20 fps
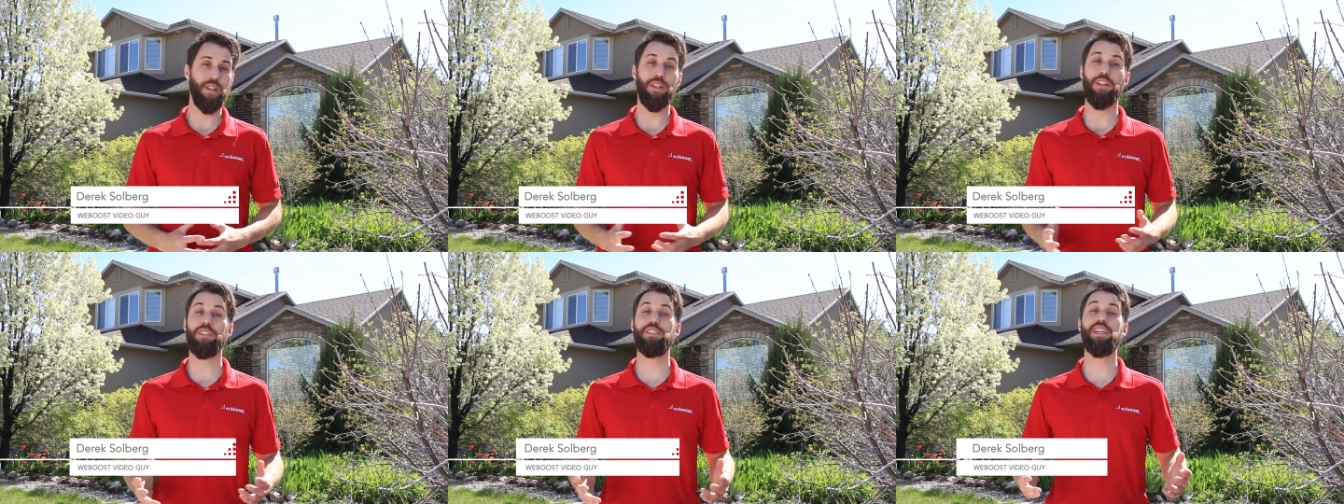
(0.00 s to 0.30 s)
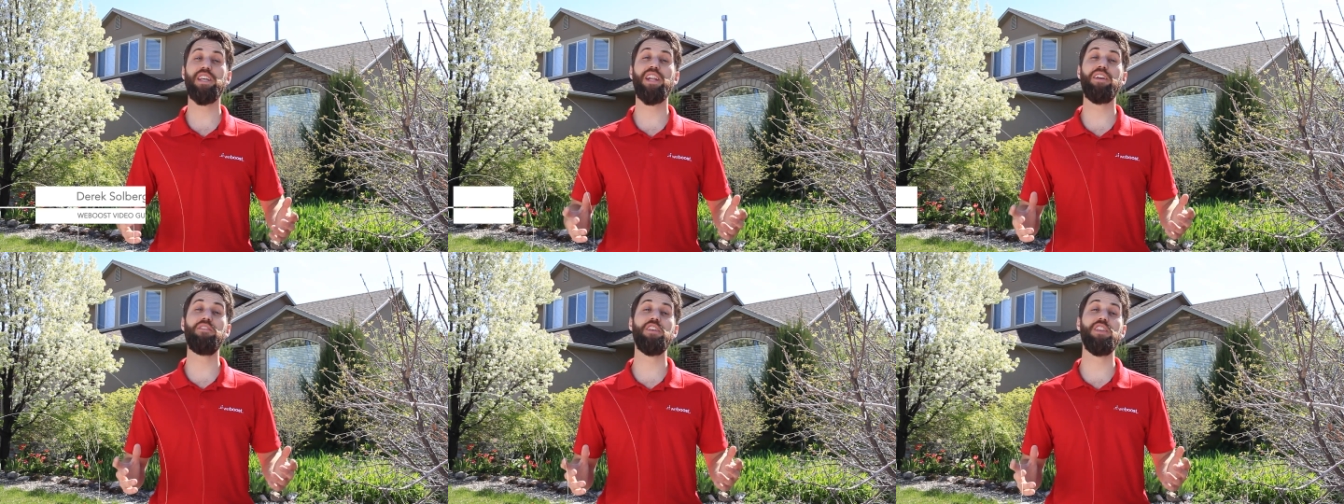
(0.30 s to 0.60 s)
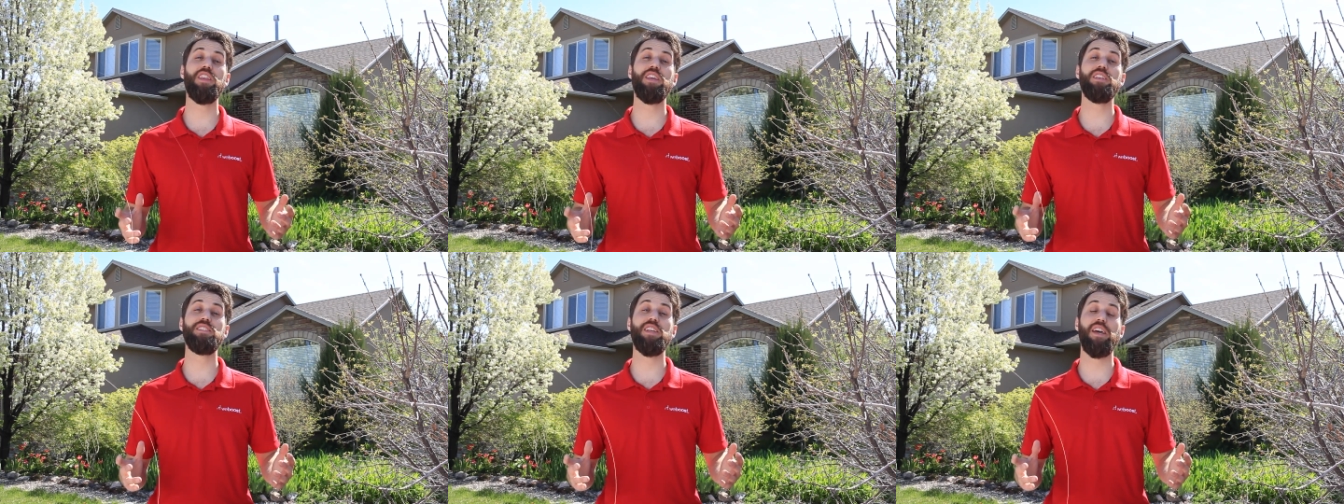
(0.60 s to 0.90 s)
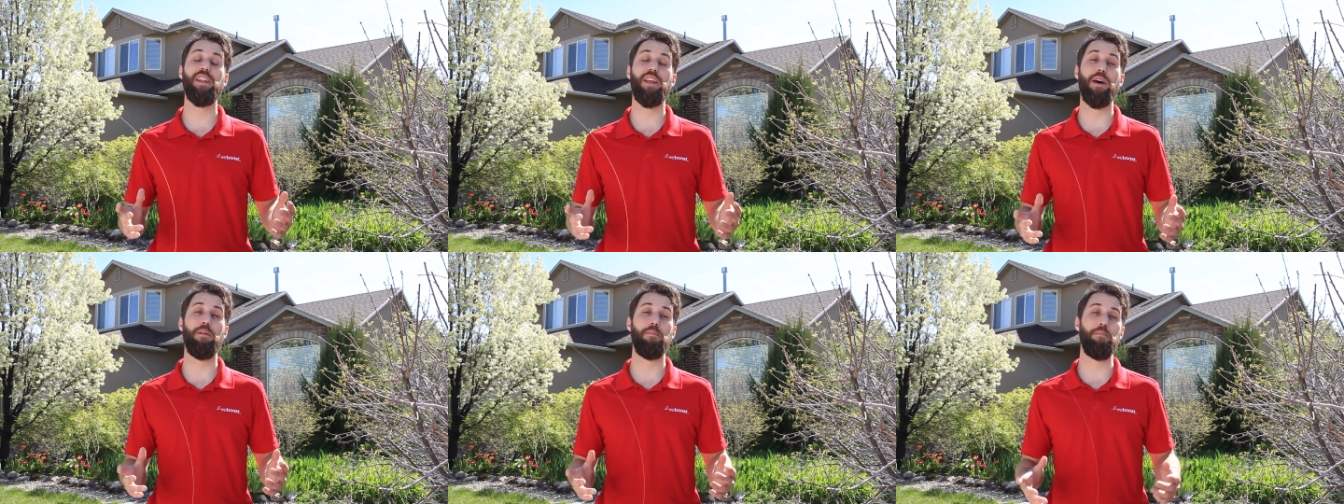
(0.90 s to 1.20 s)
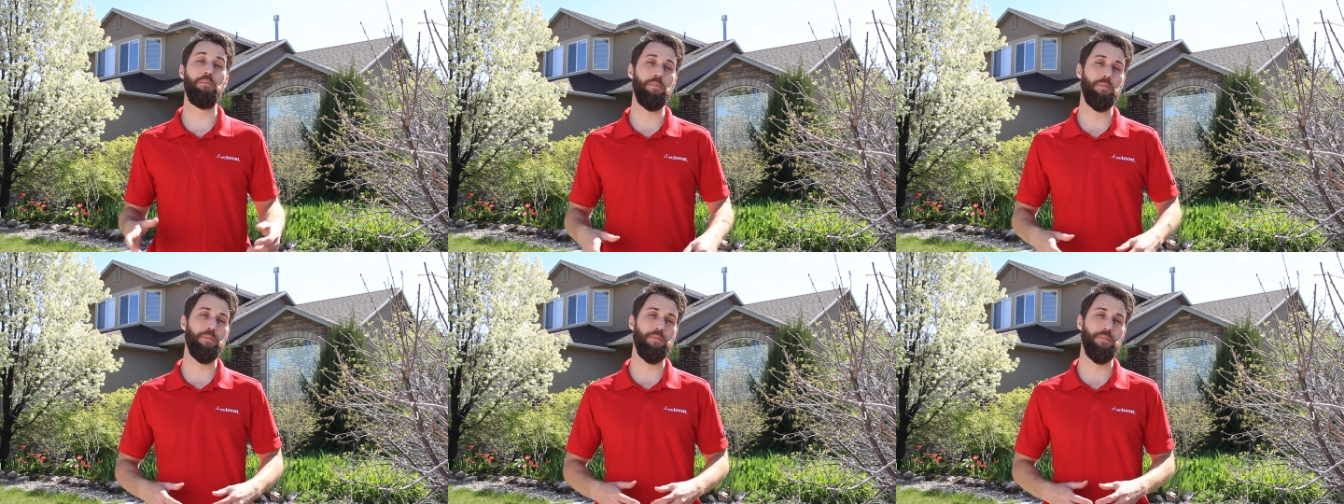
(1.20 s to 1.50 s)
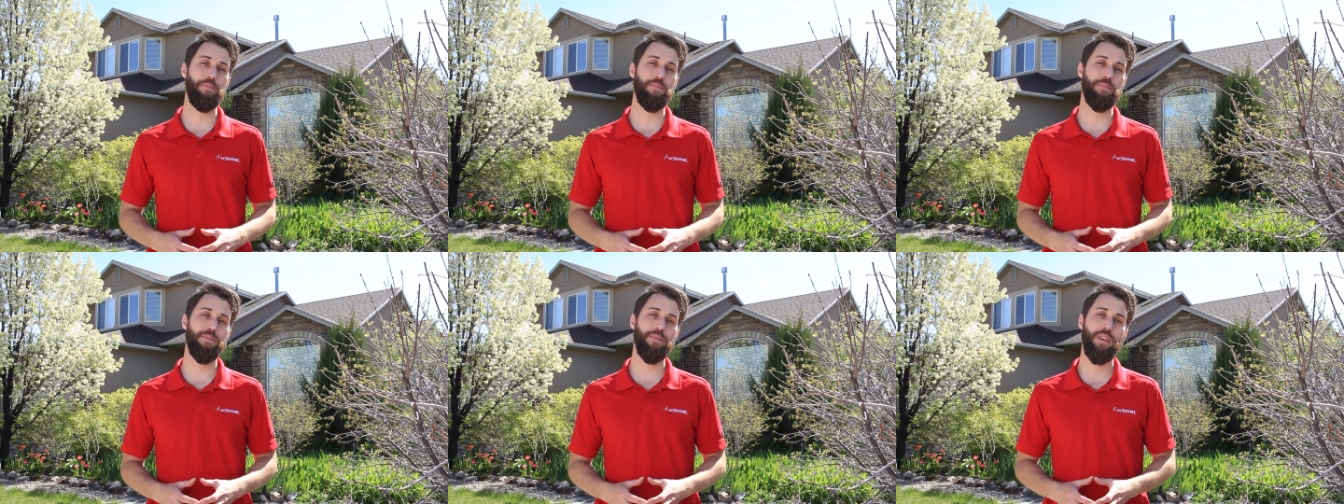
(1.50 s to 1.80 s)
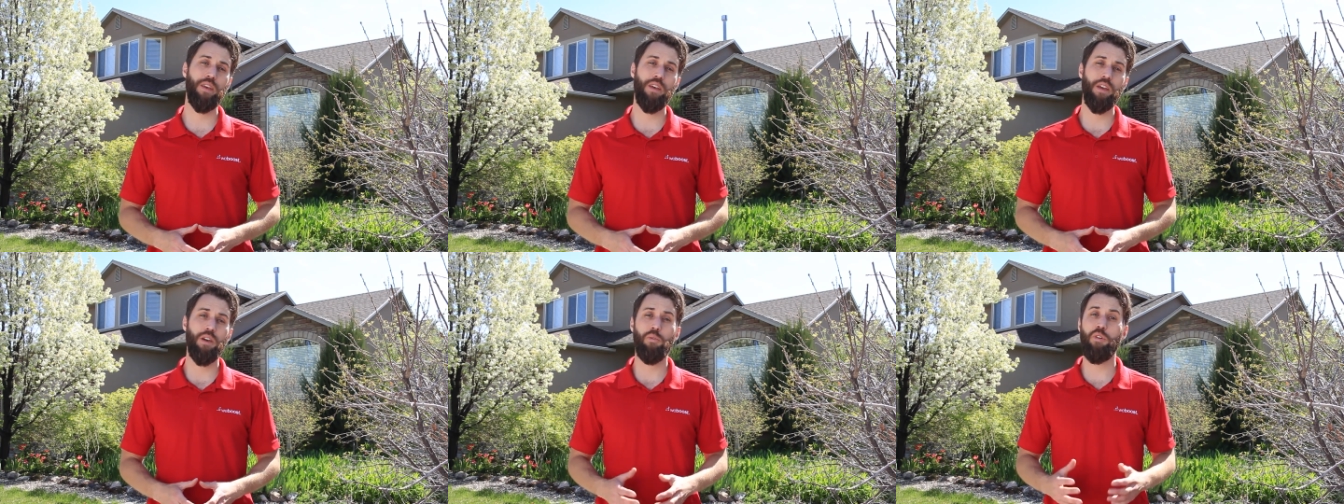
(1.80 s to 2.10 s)
Let's get everything set up.
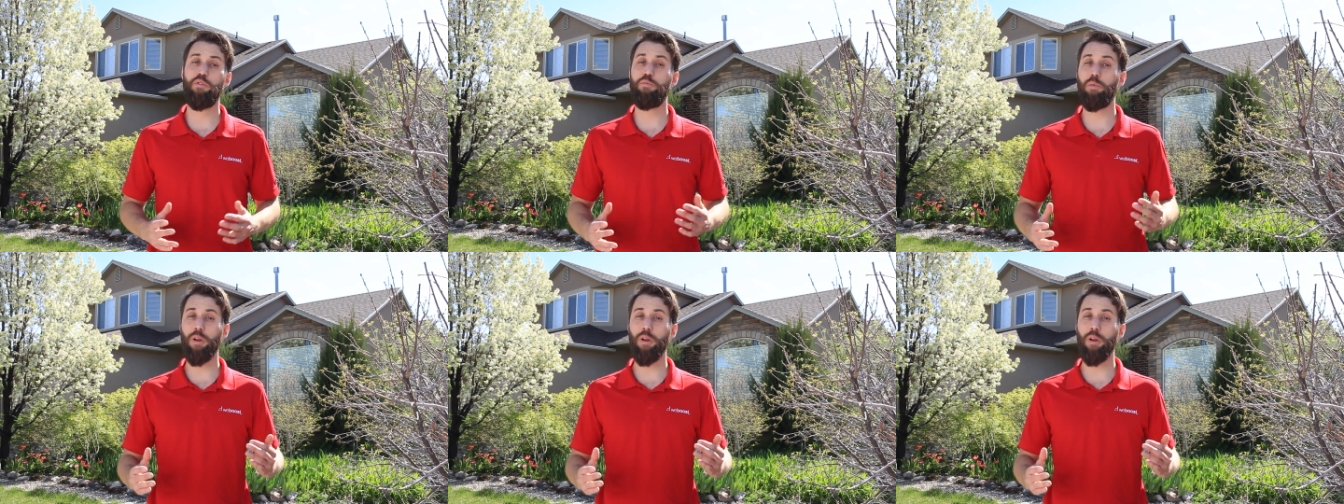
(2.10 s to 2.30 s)
We've